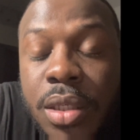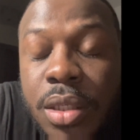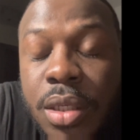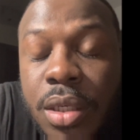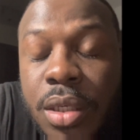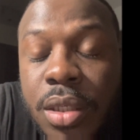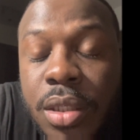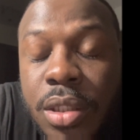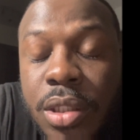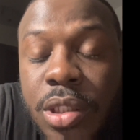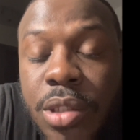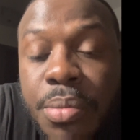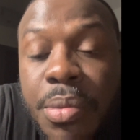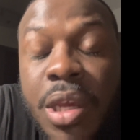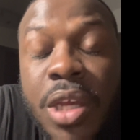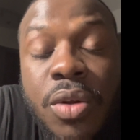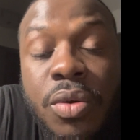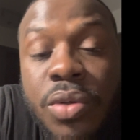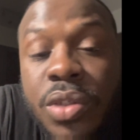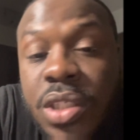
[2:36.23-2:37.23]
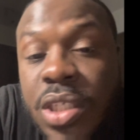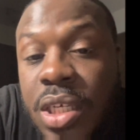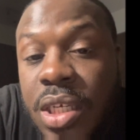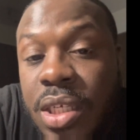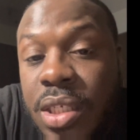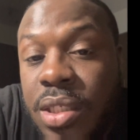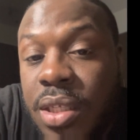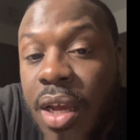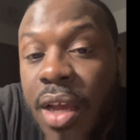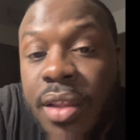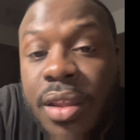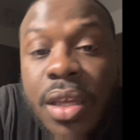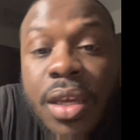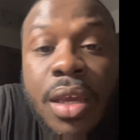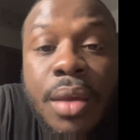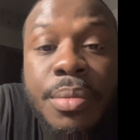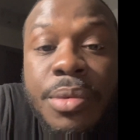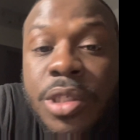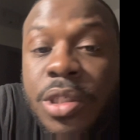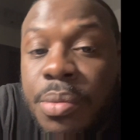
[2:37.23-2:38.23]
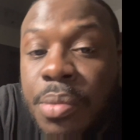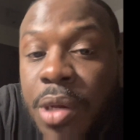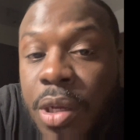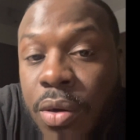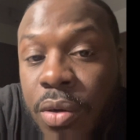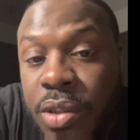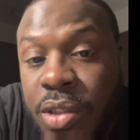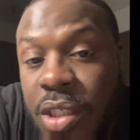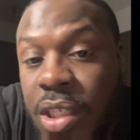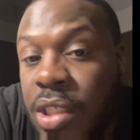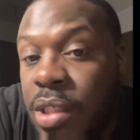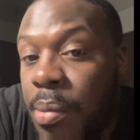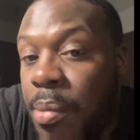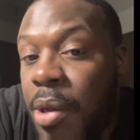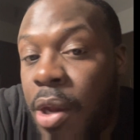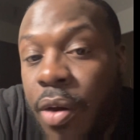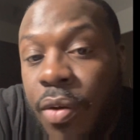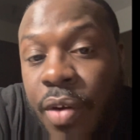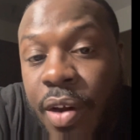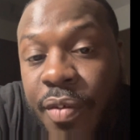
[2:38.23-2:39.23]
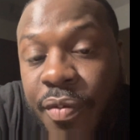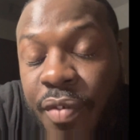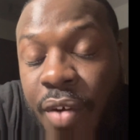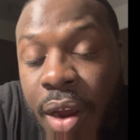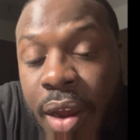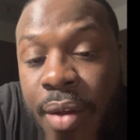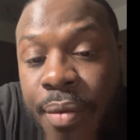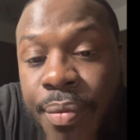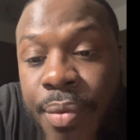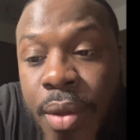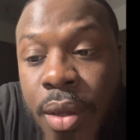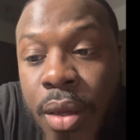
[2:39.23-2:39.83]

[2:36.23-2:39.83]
Ortiz. I think him and Jermaine Ortiz would be a great fight.